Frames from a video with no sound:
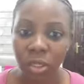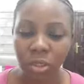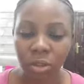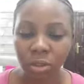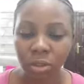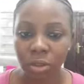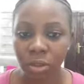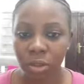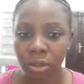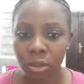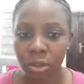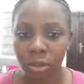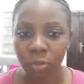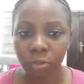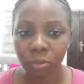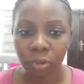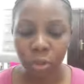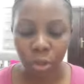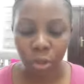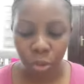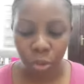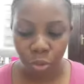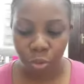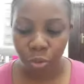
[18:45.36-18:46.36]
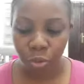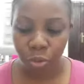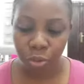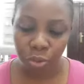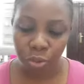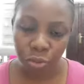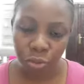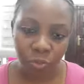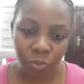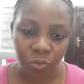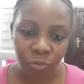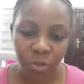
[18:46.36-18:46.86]
it's something that you want to
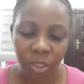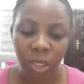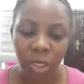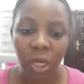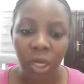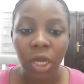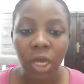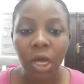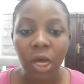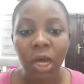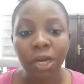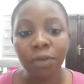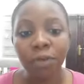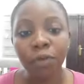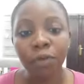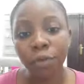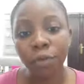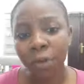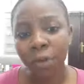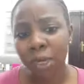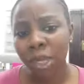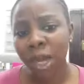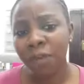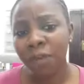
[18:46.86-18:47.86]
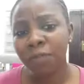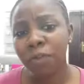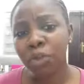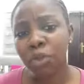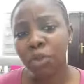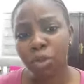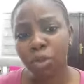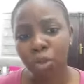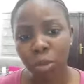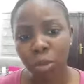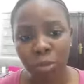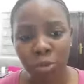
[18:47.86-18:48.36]
do, fine. And if you already have a
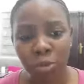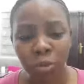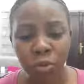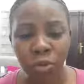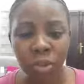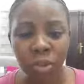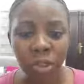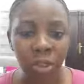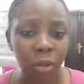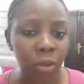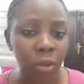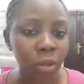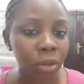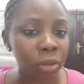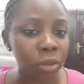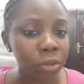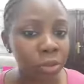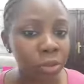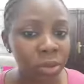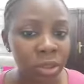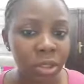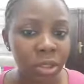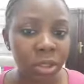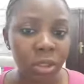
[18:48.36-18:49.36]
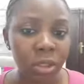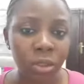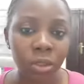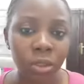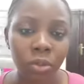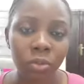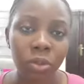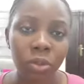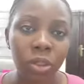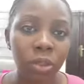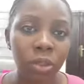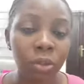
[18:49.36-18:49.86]
store, maybe you sell clothing,
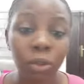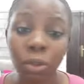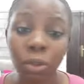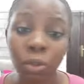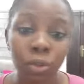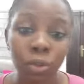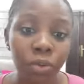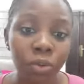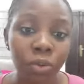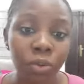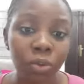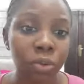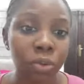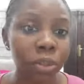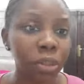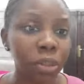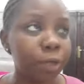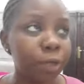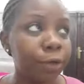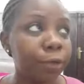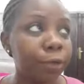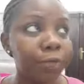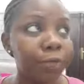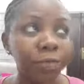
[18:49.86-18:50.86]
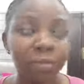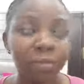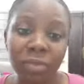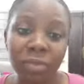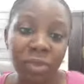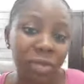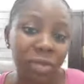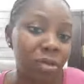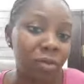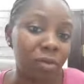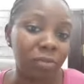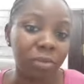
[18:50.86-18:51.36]
you sell clothes, you sell
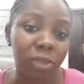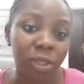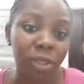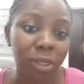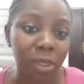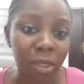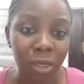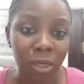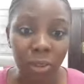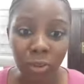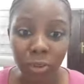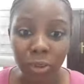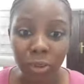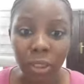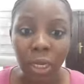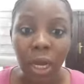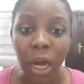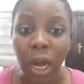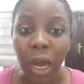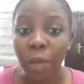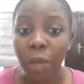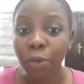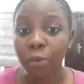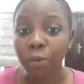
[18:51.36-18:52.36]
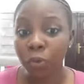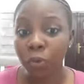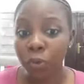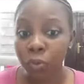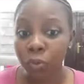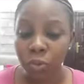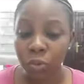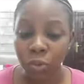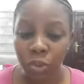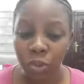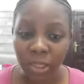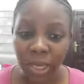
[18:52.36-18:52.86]
something else, and you want
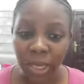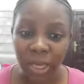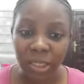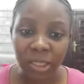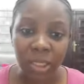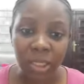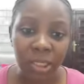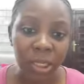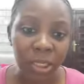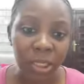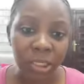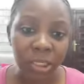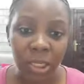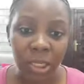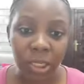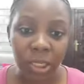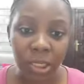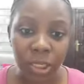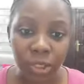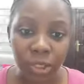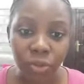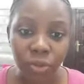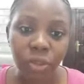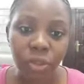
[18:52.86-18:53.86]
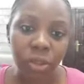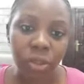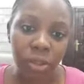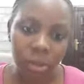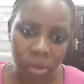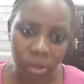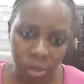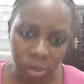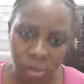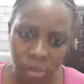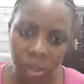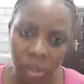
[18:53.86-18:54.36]
to just add that as an extra,
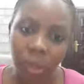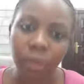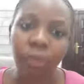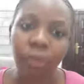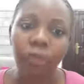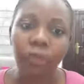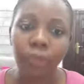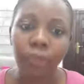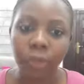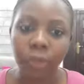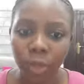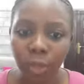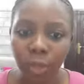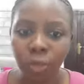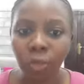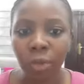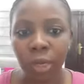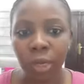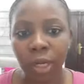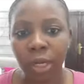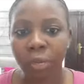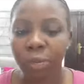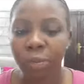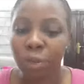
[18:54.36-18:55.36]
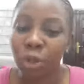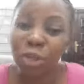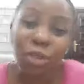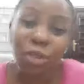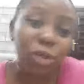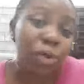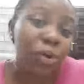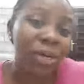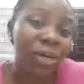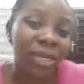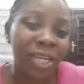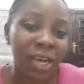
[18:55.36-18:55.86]
yeah, then you can, because you
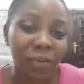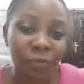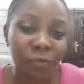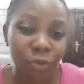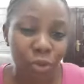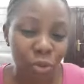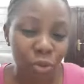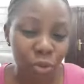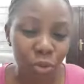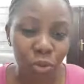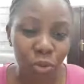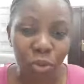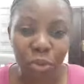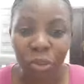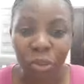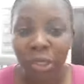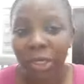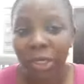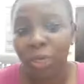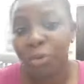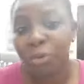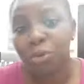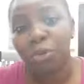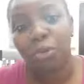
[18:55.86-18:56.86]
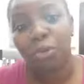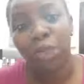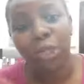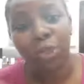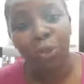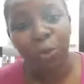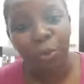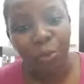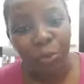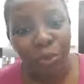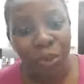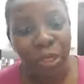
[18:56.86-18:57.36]
already have a store. So it's not like you're going to
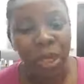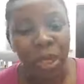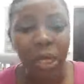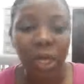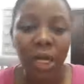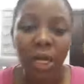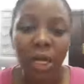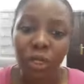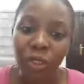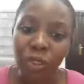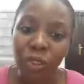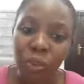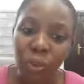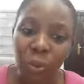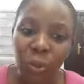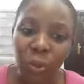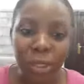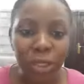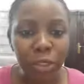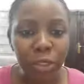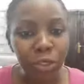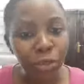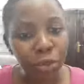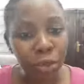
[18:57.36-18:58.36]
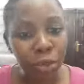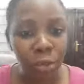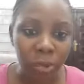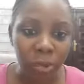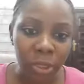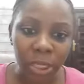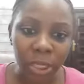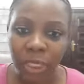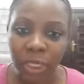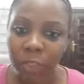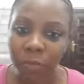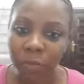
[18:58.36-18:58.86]
open a store and incur all
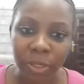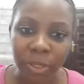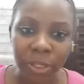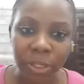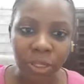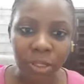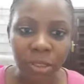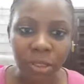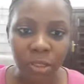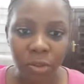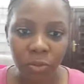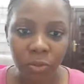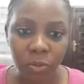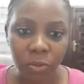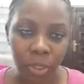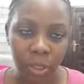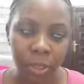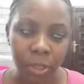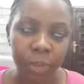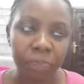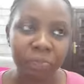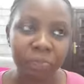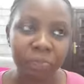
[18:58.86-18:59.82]
the expenses, right?